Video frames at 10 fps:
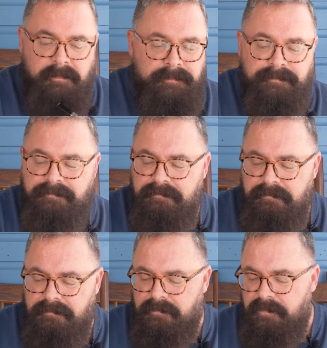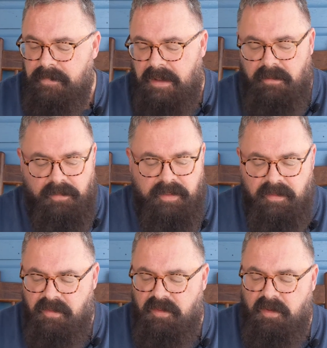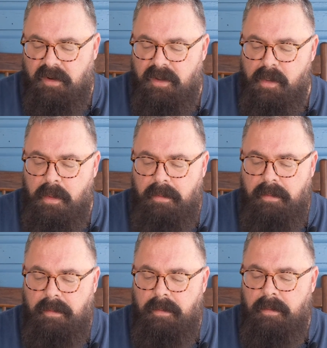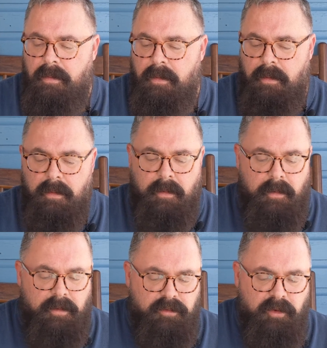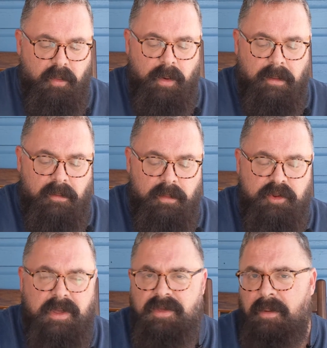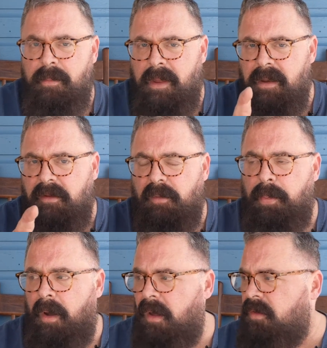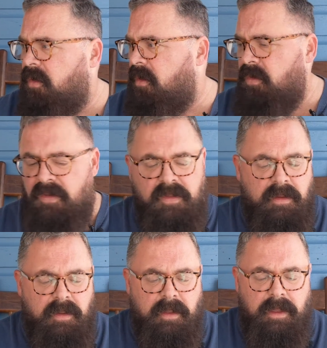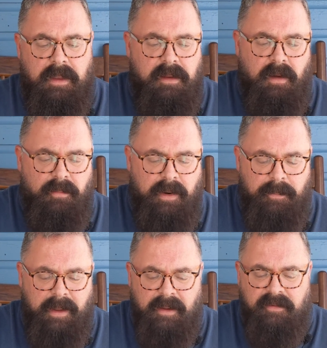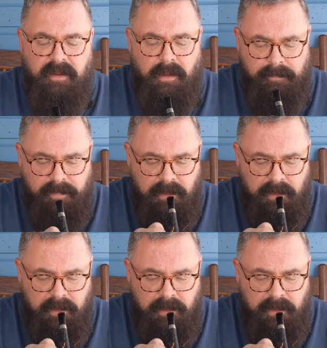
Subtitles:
I think this is gonna do well, in which case I may need to pause this and come right back to you.